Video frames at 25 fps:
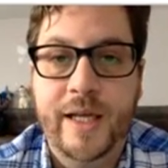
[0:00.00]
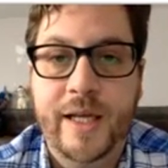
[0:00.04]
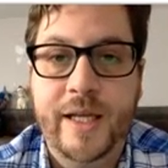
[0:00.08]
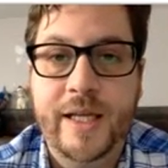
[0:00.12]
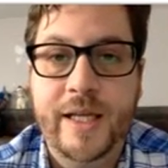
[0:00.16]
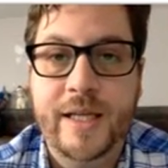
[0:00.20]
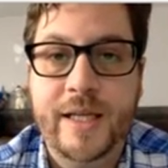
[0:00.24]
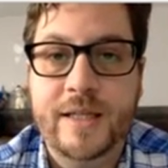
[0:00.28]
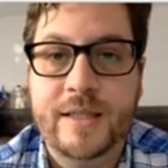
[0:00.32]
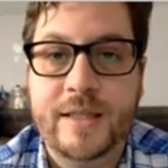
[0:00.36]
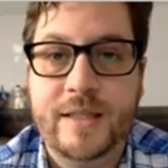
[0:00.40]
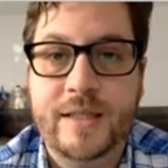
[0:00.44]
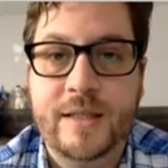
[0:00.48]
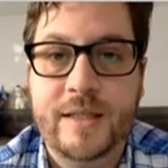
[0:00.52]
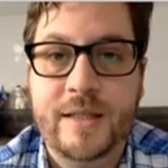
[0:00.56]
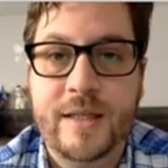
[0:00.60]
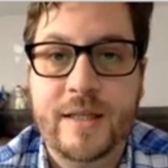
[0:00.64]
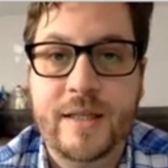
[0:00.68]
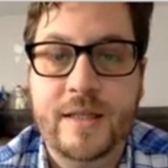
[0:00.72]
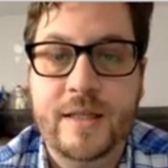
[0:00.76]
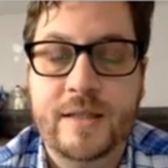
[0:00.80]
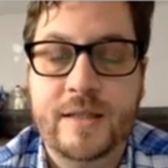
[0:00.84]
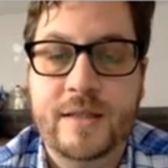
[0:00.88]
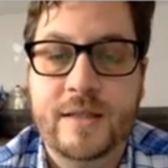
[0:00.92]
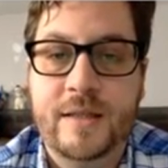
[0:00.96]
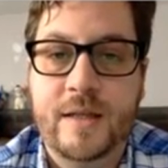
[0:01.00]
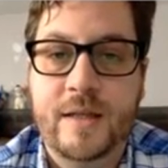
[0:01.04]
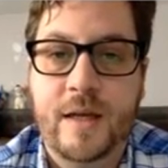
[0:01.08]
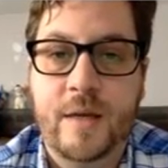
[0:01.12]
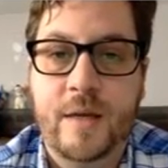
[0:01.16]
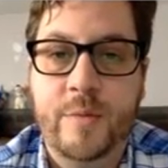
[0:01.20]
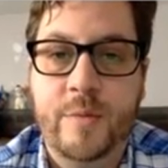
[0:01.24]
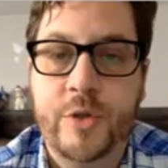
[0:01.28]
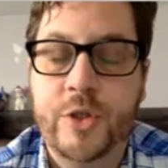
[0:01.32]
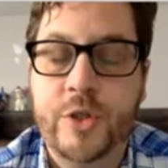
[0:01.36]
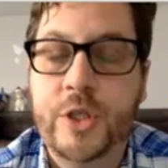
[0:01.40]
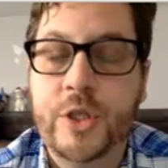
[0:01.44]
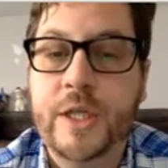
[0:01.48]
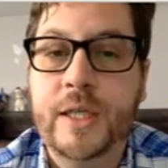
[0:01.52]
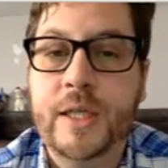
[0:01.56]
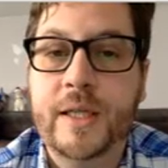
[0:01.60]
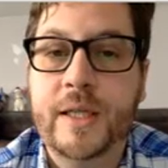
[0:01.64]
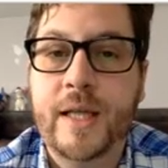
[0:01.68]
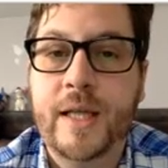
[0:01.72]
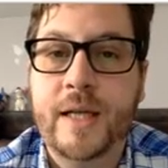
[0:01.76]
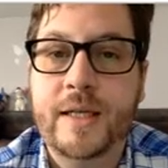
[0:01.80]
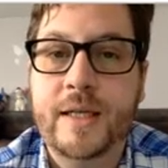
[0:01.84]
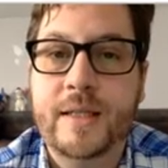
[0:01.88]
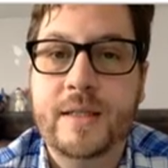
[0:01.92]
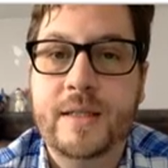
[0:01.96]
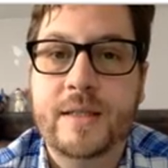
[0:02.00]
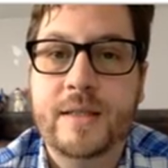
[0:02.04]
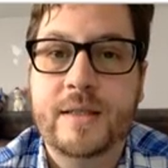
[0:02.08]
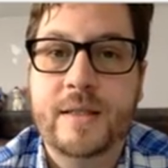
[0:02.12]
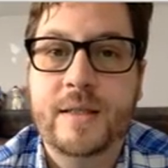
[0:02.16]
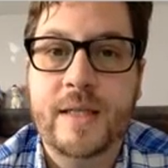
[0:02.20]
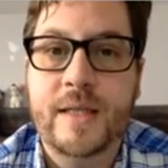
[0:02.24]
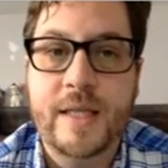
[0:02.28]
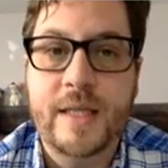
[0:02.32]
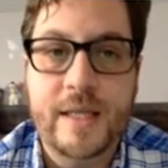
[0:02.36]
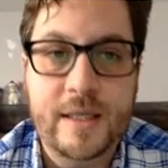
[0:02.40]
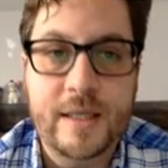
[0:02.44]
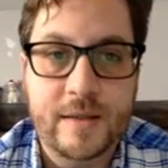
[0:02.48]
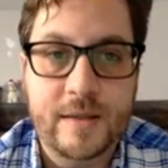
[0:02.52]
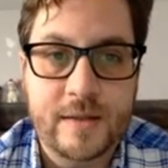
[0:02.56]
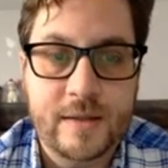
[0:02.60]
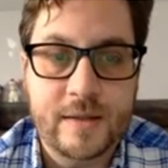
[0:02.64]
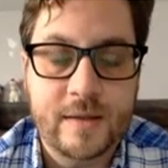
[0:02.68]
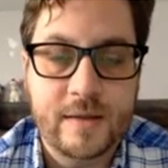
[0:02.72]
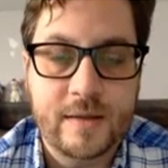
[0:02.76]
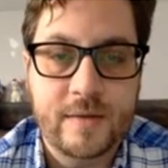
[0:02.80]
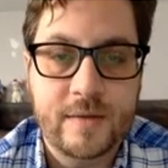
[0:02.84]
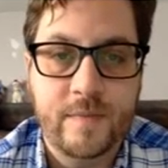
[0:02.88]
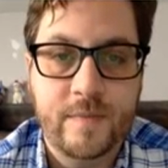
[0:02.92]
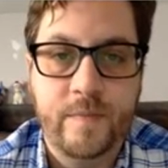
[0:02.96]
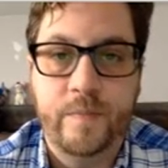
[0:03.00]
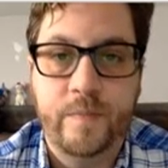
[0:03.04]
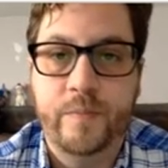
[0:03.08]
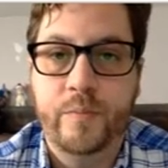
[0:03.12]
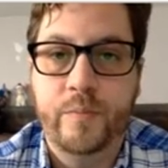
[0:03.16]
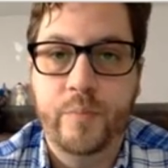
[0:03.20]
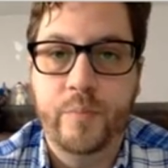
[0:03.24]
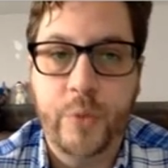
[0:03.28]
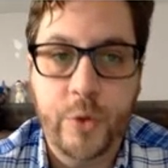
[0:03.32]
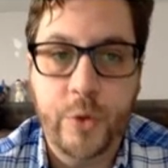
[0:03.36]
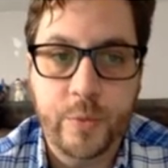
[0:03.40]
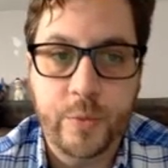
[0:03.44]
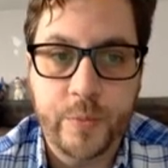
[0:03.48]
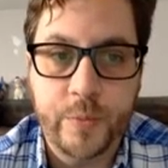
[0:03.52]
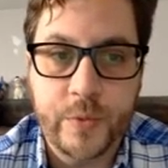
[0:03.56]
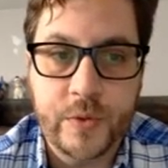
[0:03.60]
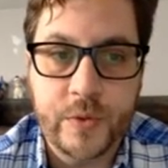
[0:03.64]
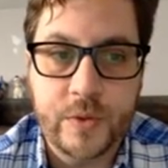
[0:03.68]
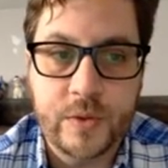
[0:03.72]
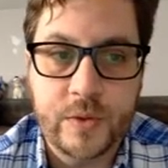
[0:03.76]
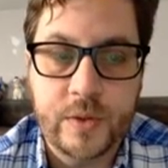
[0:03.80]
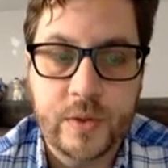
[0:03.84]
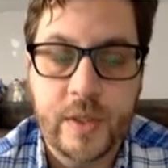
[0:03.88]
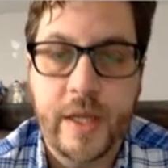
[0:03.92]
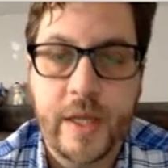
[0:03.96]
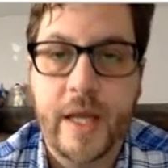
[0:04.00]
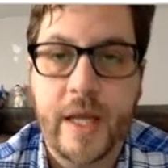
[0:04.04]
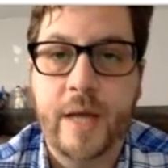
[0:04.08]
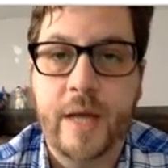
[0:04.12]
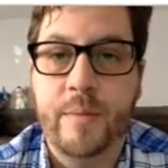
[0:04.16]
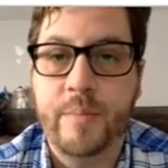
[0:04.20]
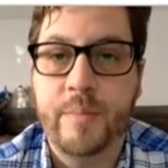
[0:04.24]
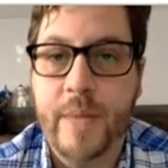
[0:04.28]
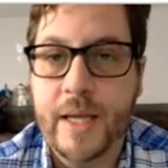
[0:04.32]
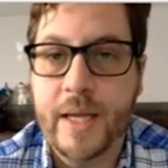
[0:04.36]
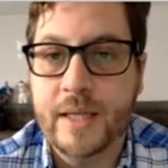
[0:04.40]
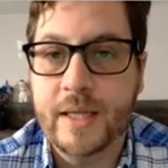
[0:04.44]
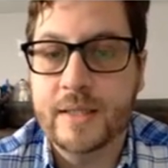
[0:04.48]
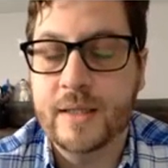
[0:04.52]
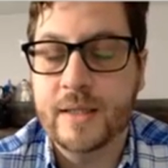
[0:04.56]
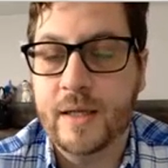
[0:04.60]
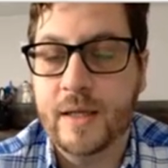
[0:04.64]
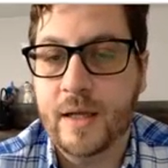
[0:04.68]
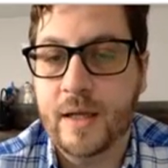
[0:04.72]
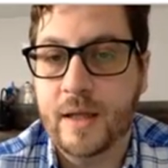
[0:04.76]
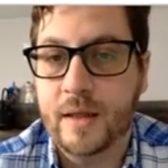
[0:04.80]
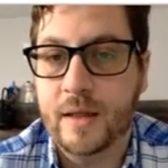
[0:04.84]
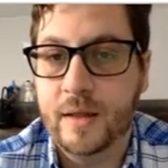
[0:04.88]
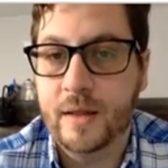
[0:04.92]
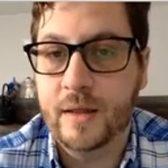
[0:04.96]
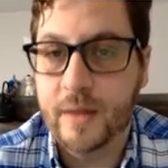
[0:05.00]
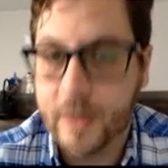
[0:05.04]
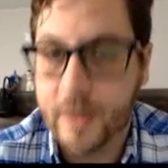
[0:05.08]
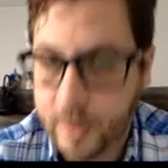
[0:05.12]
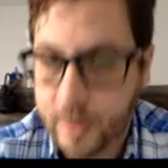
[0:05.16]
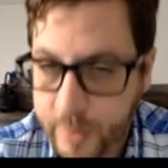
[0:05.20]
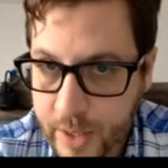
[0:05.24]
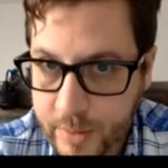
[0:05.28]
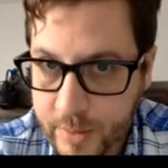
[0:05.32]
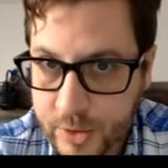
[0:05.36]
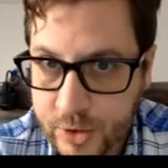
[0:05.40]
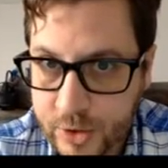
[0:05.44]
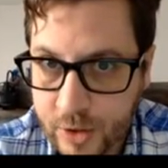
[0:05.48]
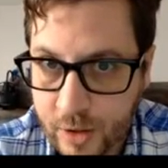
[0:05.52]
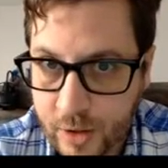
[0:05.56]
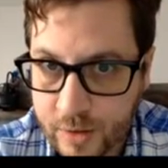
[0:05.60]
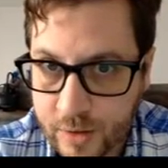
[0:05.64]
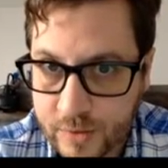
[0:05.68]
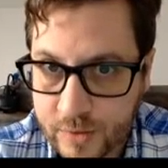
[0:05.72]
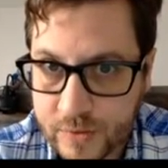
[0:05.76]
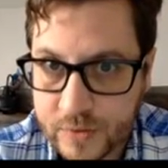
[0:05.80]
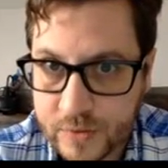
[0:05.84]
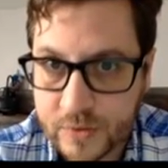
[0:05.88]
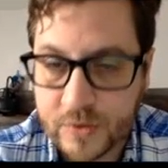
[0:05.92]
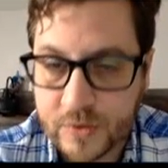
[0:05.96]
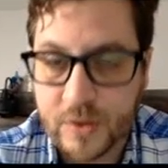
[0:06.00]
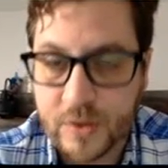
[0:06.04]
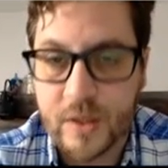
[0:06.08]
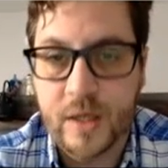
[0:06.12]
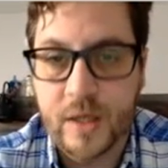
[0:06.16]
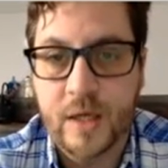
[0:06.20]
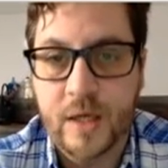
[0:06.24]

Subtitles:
it is a machine that eats, poops, and makes little baby sharks.